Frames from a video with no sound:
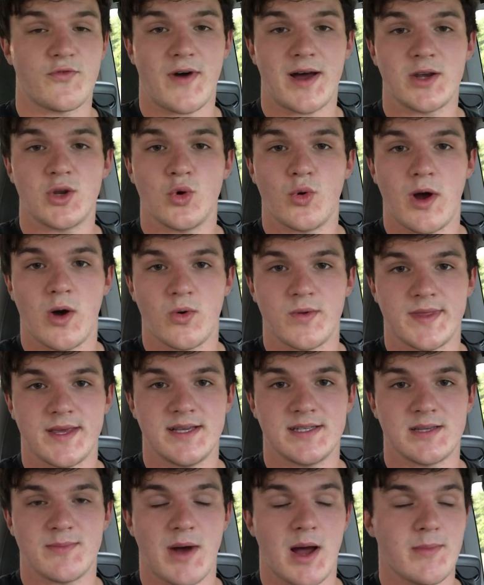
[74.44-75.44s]
if I do well with
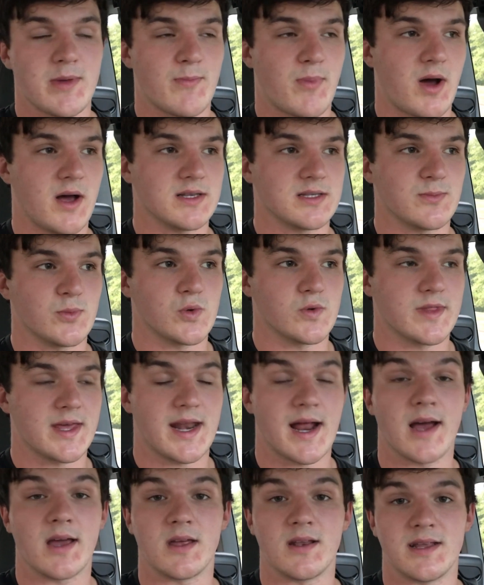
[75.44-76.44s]
these, it might be possible
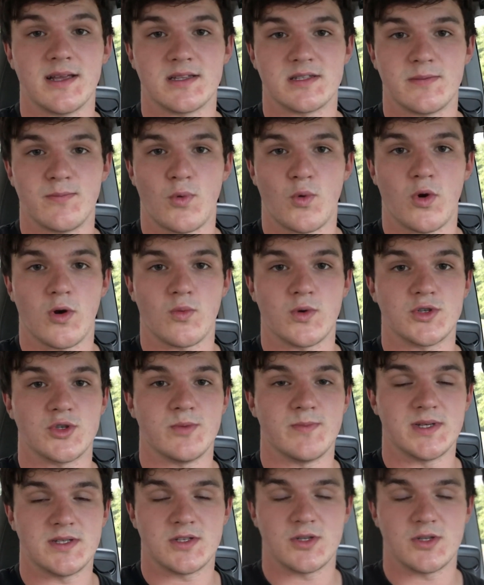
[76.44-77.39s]
that I could get some more, which would be